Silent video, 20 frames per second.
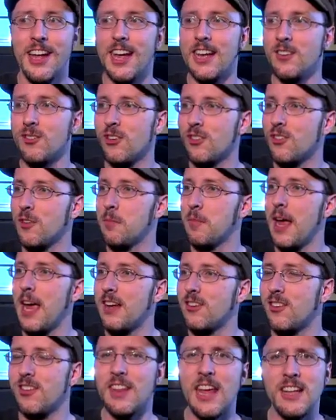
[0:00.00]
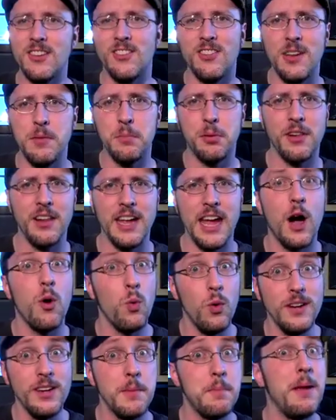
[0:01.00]
And just imagine that scene play
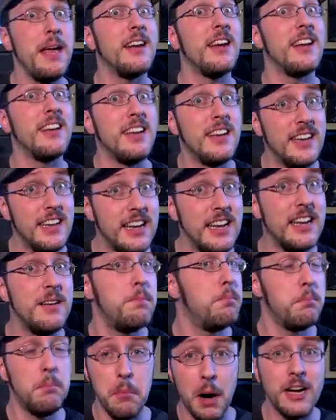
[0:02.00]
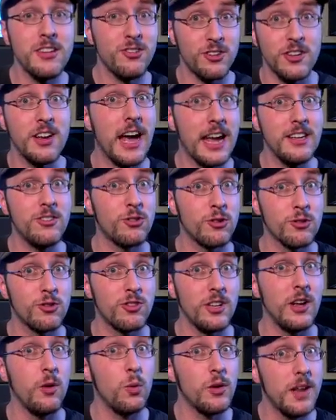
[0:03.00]
out. Wouldn't it have been a much nicer
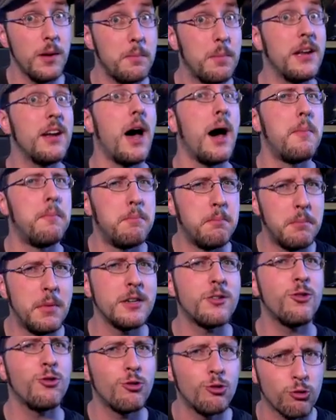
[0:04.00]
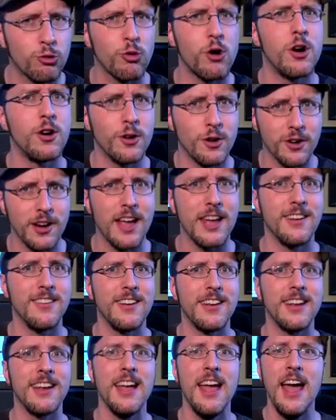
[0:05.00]
scene? Wouldn't it have been a much stronger
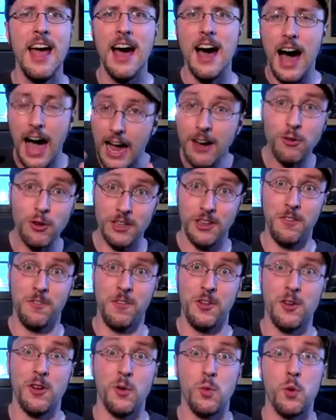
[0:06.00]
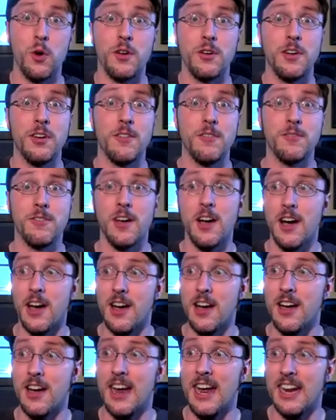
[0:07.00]
ending? I really feel it would have.
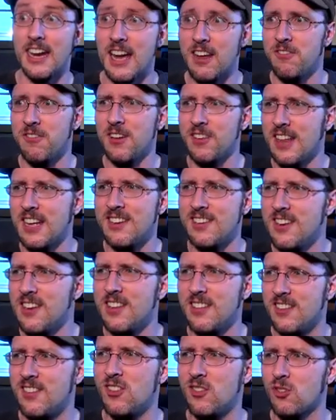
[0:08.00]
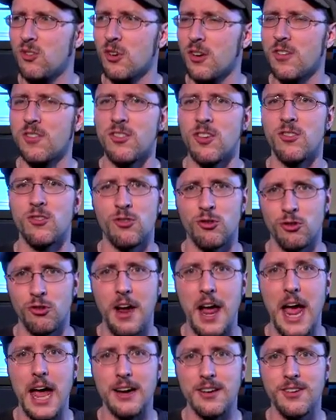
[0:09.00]
And I feel that did sort of
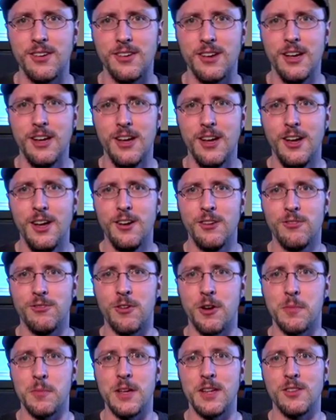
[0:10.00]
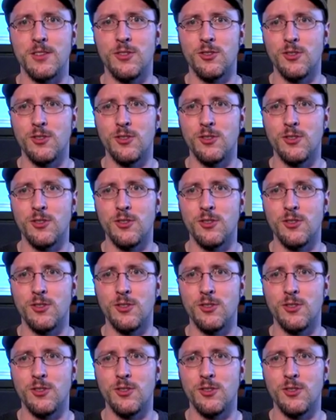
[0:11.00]
distract from it.